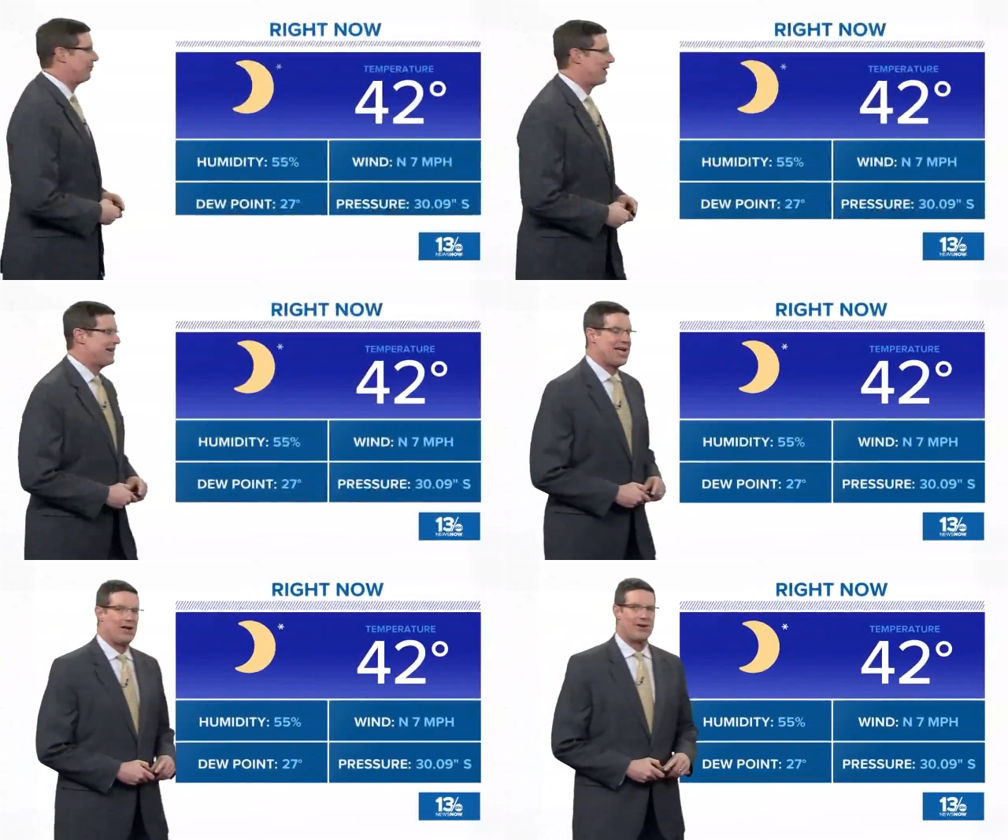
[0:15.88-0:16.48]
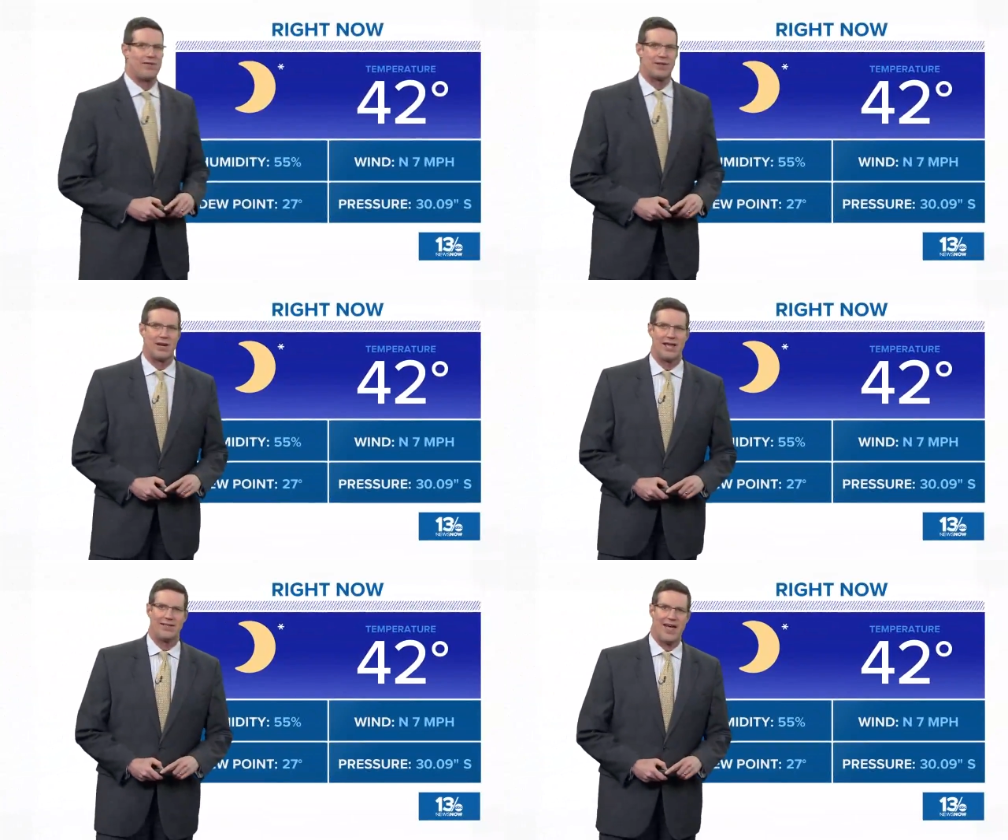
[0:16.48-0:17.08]
Right now, nothing
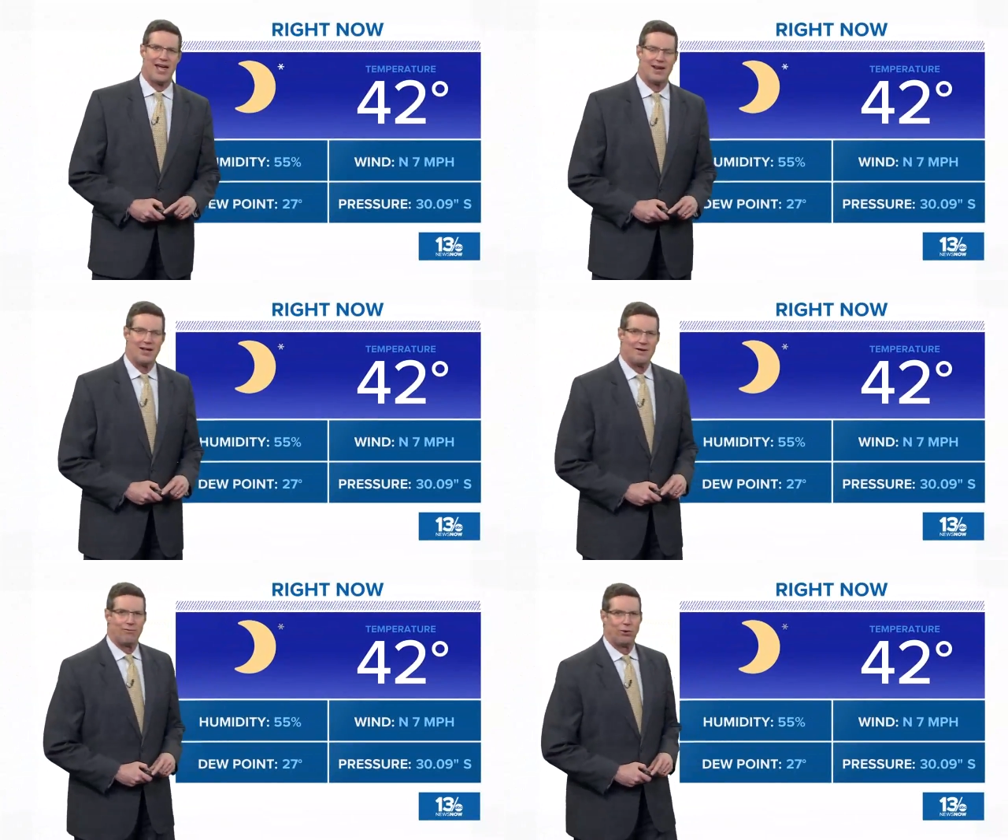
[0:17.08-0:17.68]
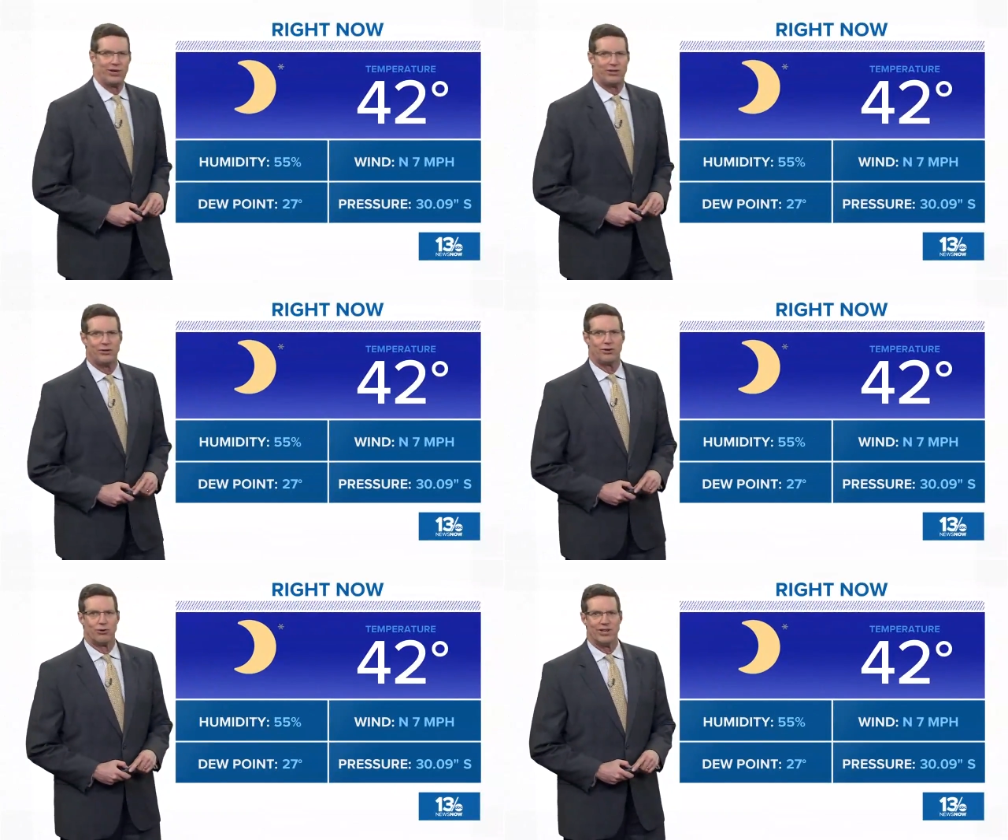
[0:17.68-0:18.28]
like that. 42
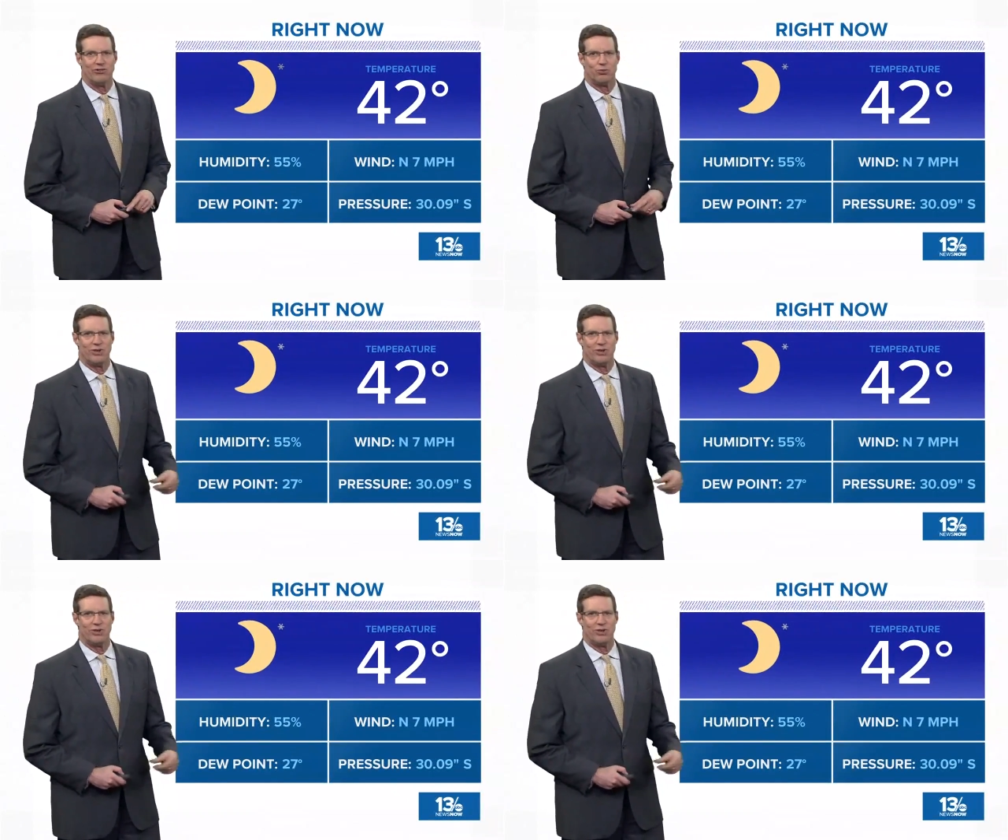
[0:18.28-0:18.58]
degrees,